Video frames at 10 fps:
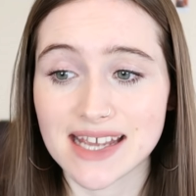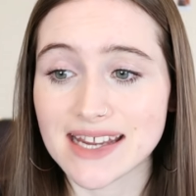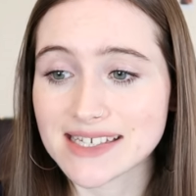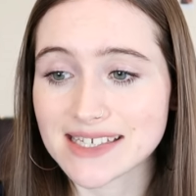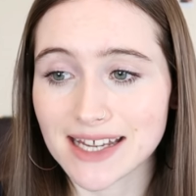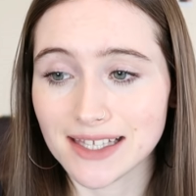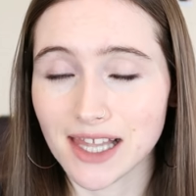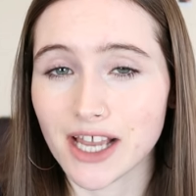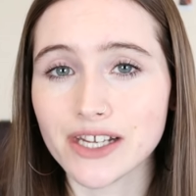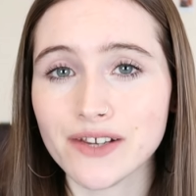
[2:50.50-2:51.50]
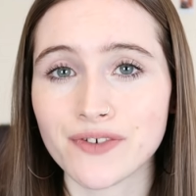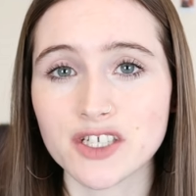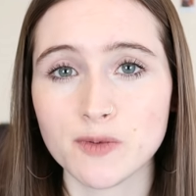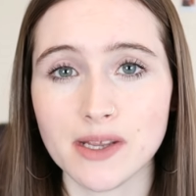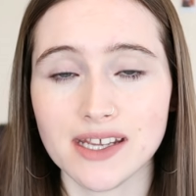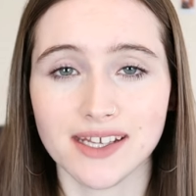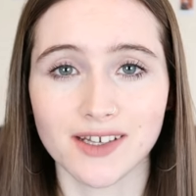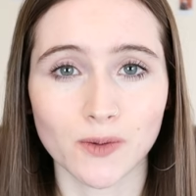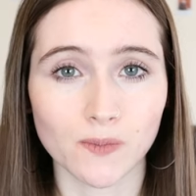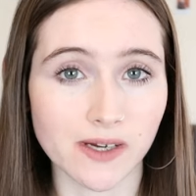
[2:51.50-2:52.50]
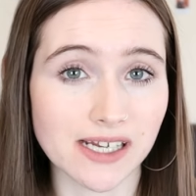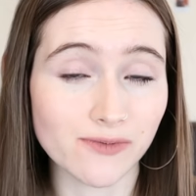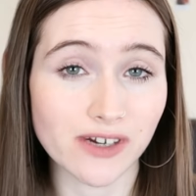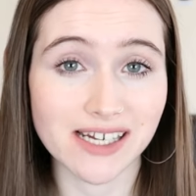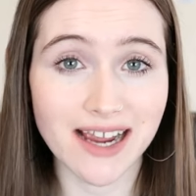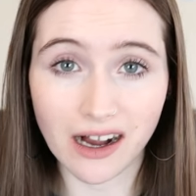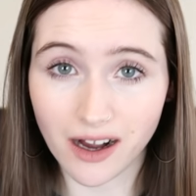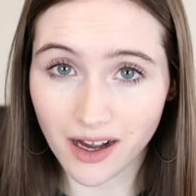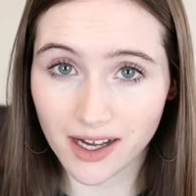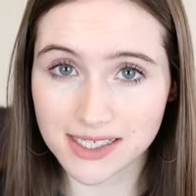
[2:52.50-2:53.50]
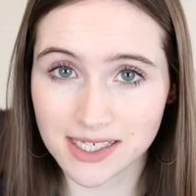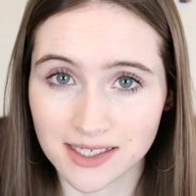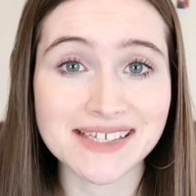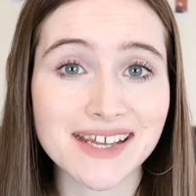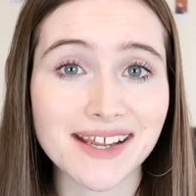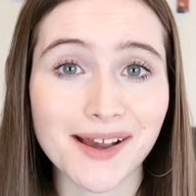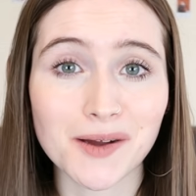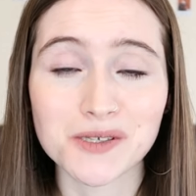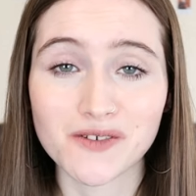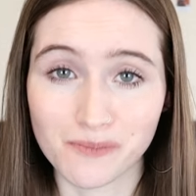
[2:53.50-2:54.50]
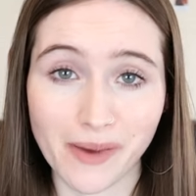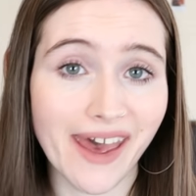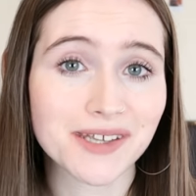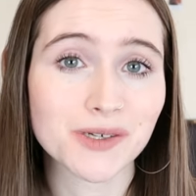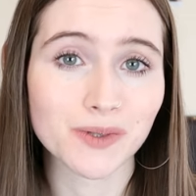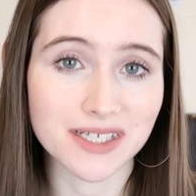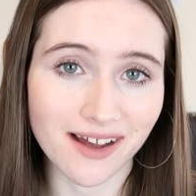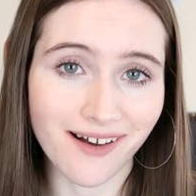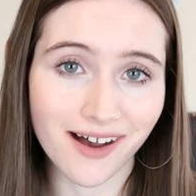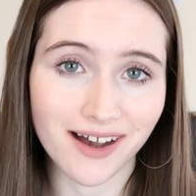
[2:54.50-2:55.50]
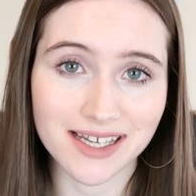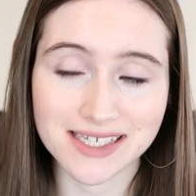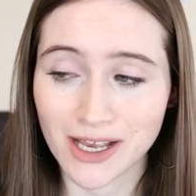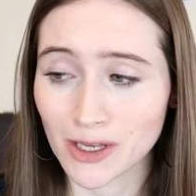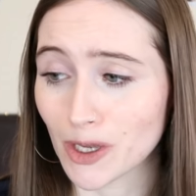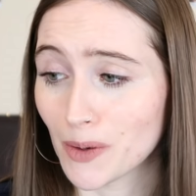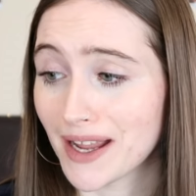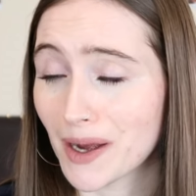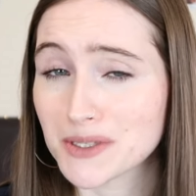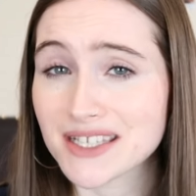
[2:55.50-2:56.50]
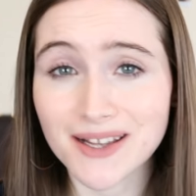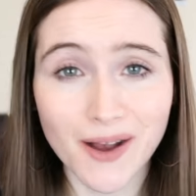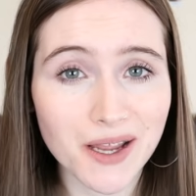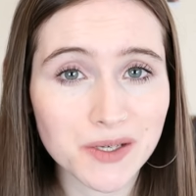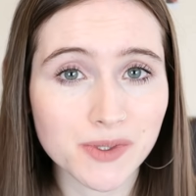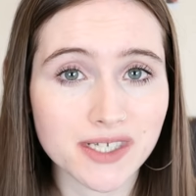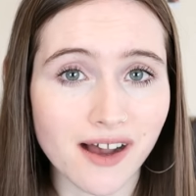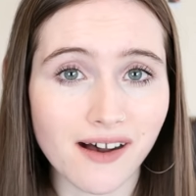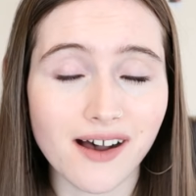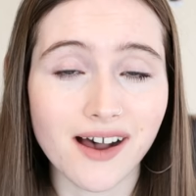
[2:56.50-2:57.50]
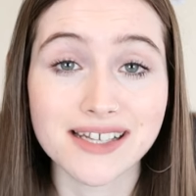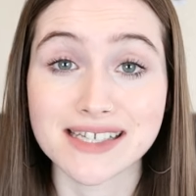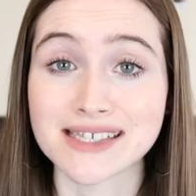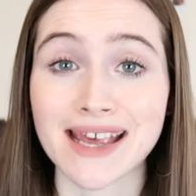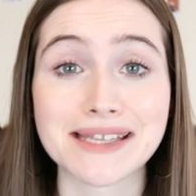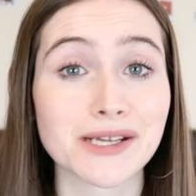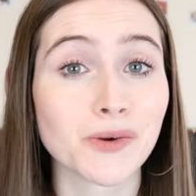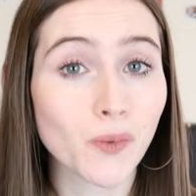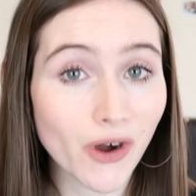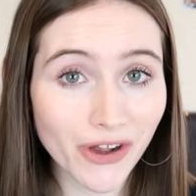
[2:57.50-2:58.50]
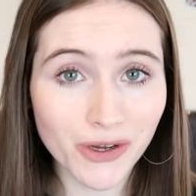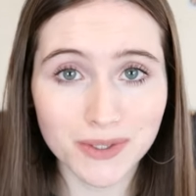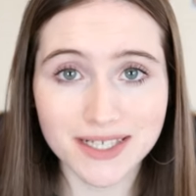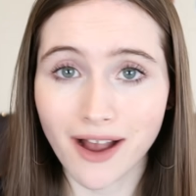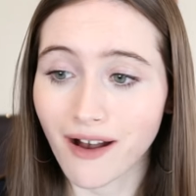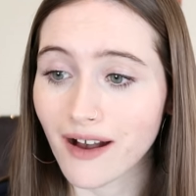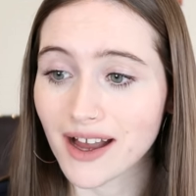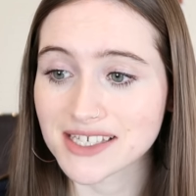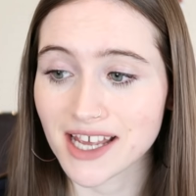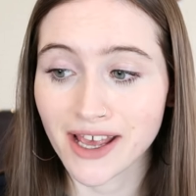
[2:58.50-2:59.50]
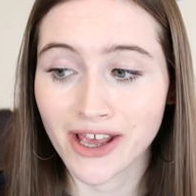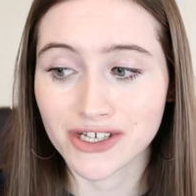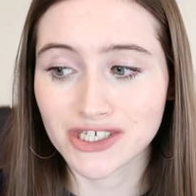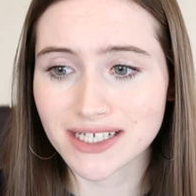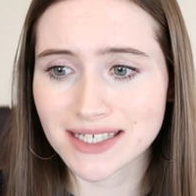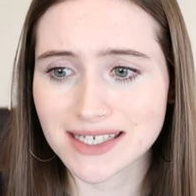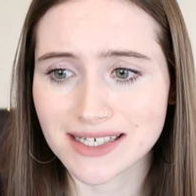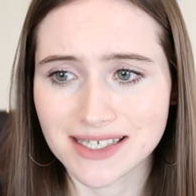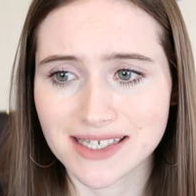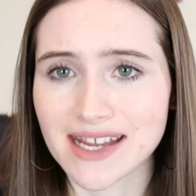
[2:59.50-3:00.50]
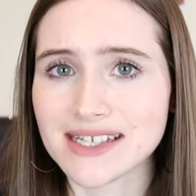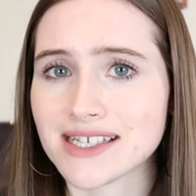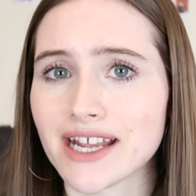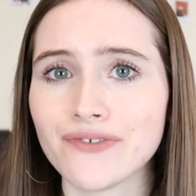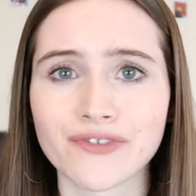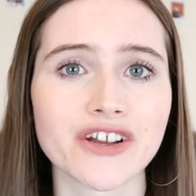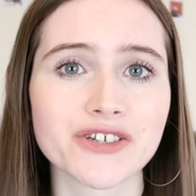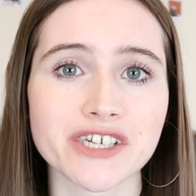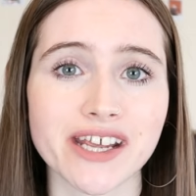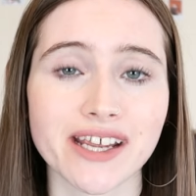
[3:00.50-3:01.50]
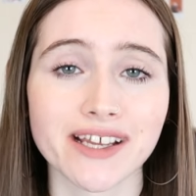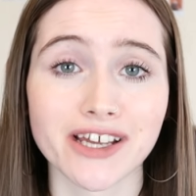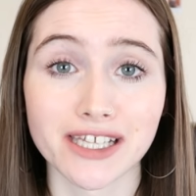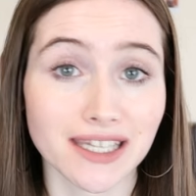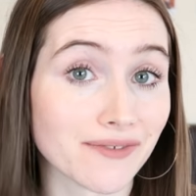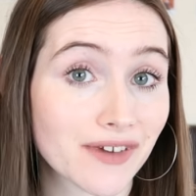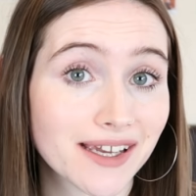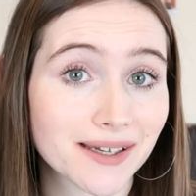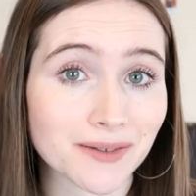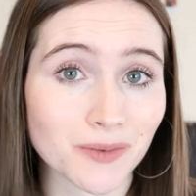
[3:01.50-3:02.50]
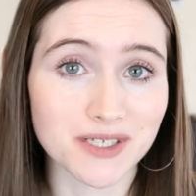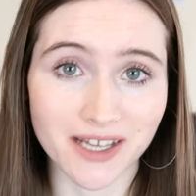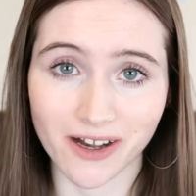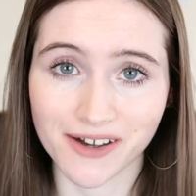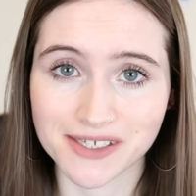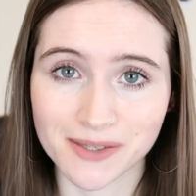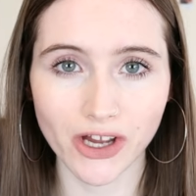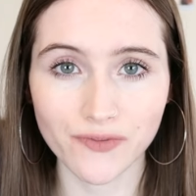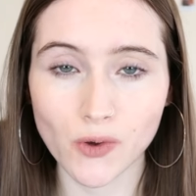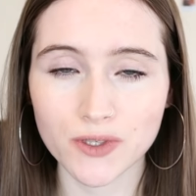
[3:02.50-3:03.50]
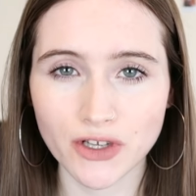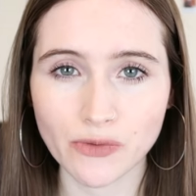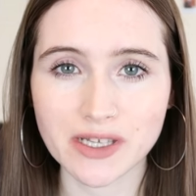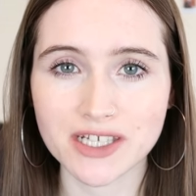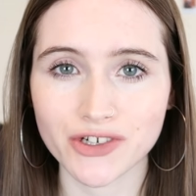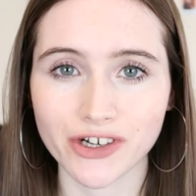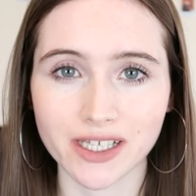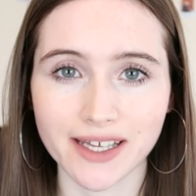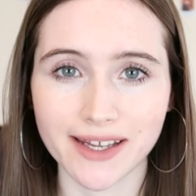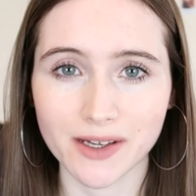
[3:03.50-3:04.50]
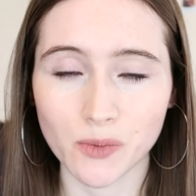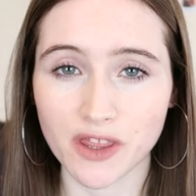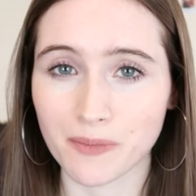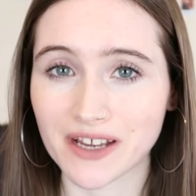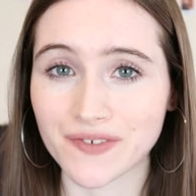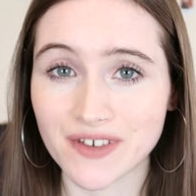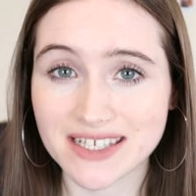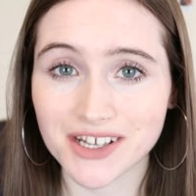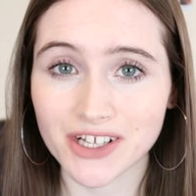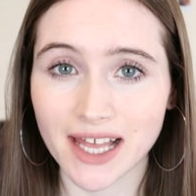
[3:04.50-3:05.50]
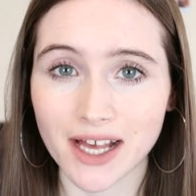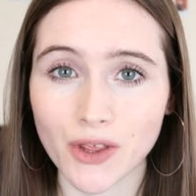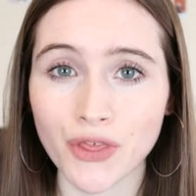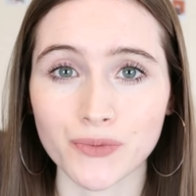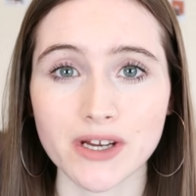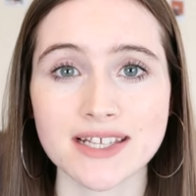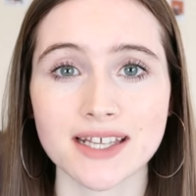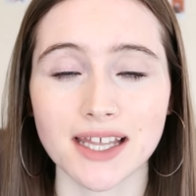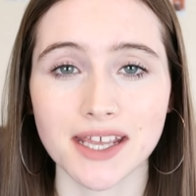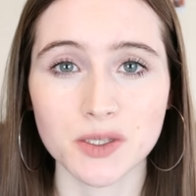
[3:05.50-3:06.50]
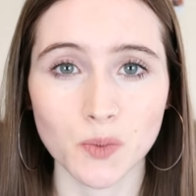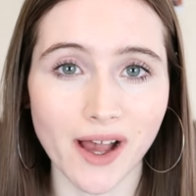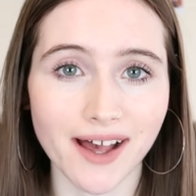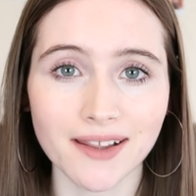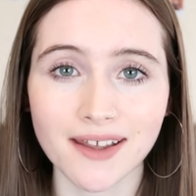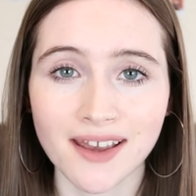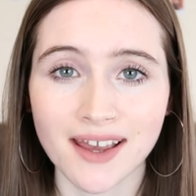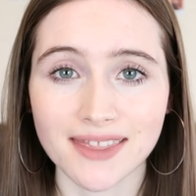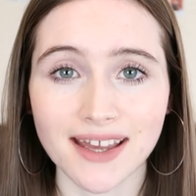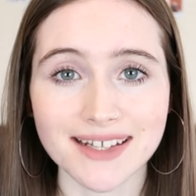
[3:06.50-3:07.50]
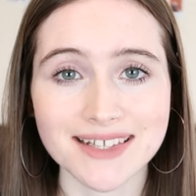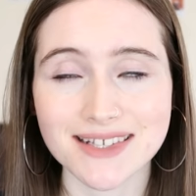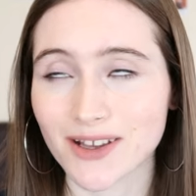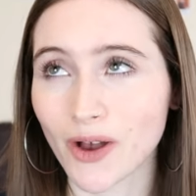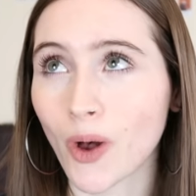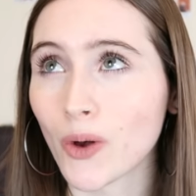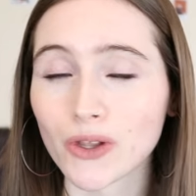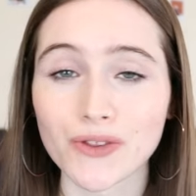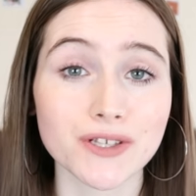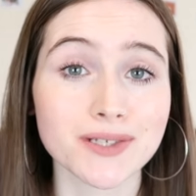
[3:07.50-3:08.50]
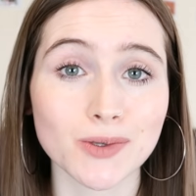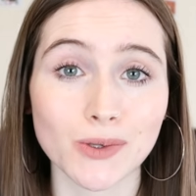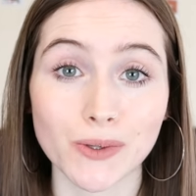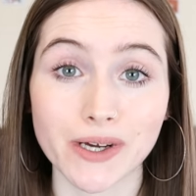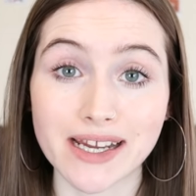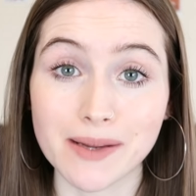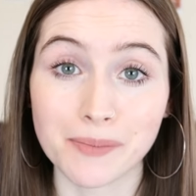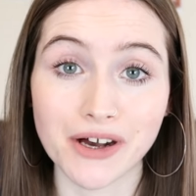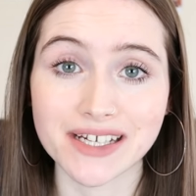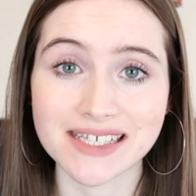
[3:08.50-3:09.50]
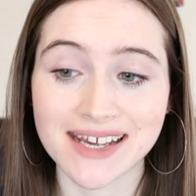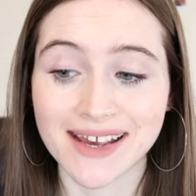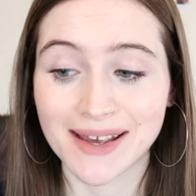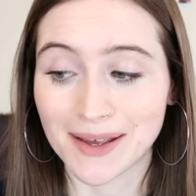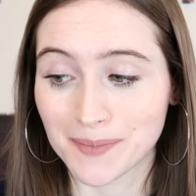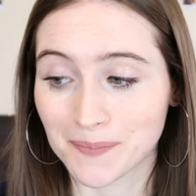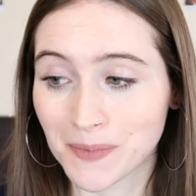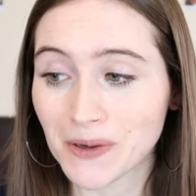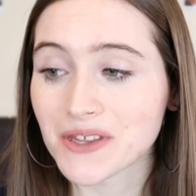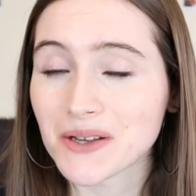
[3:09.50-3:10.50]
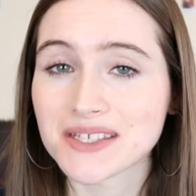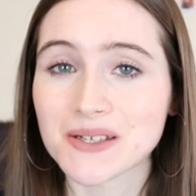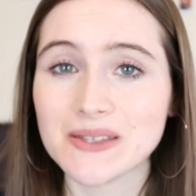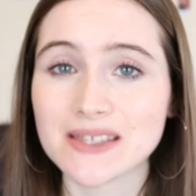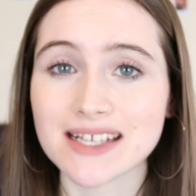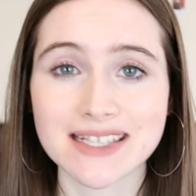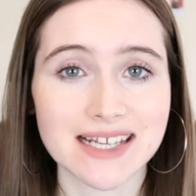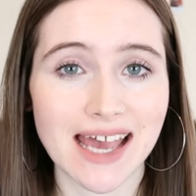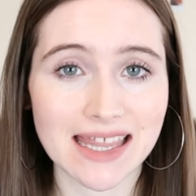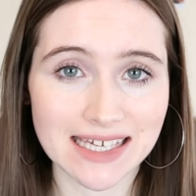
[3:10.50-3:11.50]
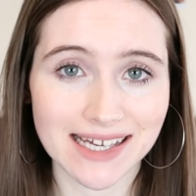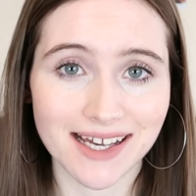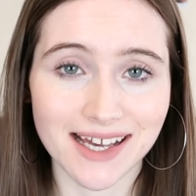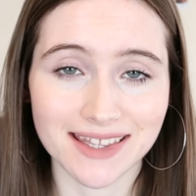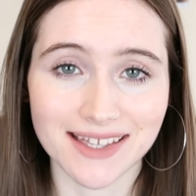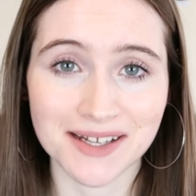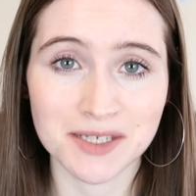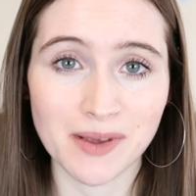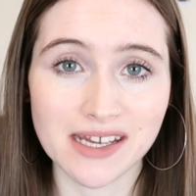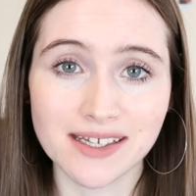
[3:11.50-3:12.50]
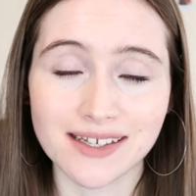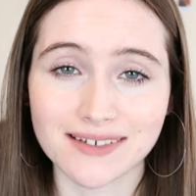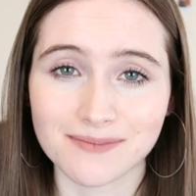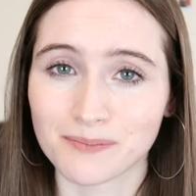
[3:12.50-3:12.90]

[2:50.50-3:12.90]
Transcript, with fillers: day-to-day -day life has been really, really hard. Getting out of bed was hard, going outside was hard, attending work was hard, just day-to-day -day functioning and living was hard. I've also been struggling with my physical health recently as well. That's a whole other story, but put those two things together and that's been